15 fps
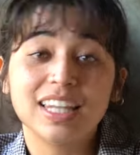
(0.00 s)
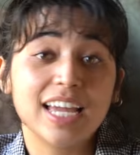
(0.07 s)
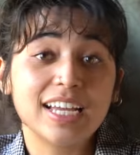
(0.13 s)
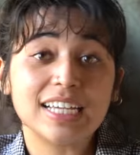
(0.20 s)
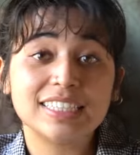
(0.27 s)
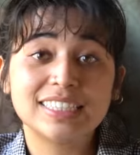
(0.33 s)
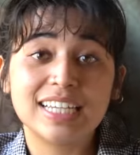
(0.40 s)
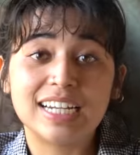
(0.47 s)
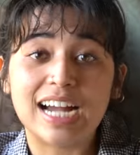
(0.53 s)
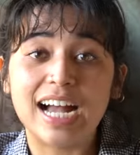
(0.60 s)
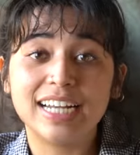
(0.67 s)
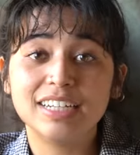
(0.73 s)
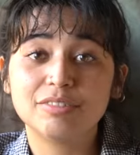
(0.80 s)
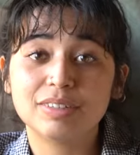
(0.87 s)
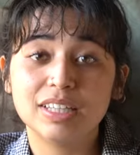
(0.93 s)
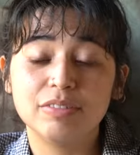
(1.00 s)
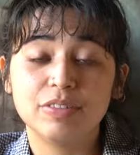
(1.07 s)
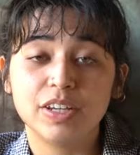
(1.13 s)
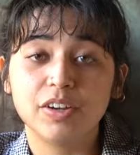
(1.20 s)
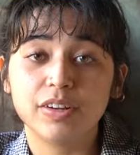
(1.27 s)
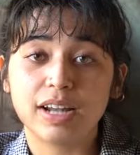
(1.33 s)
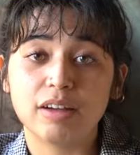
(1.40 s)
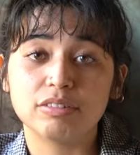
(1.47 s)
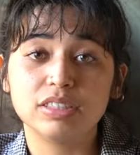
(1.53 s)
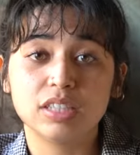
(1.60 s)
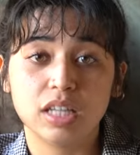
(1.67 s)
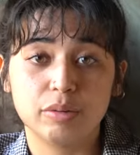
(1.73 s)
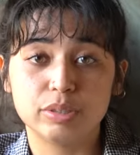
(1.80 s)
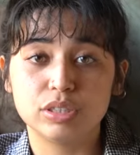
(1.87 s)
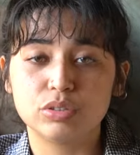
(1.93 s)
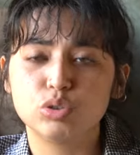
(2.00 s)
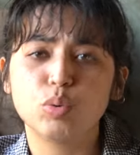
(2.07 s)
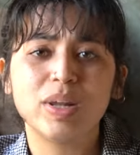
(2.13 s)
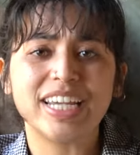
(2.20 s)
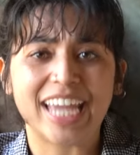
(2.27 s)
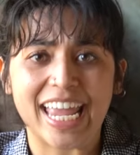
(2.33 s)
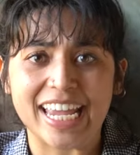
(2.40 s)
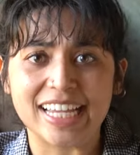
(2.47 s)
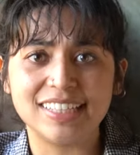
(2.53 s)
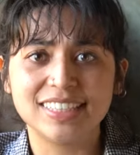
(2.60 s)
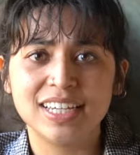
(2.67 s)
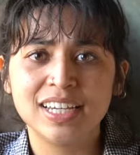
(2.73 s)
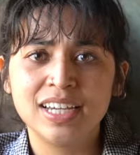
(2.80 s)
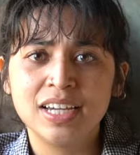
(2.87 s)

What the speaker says: Like I said, I didn't really figure it out until I was 28.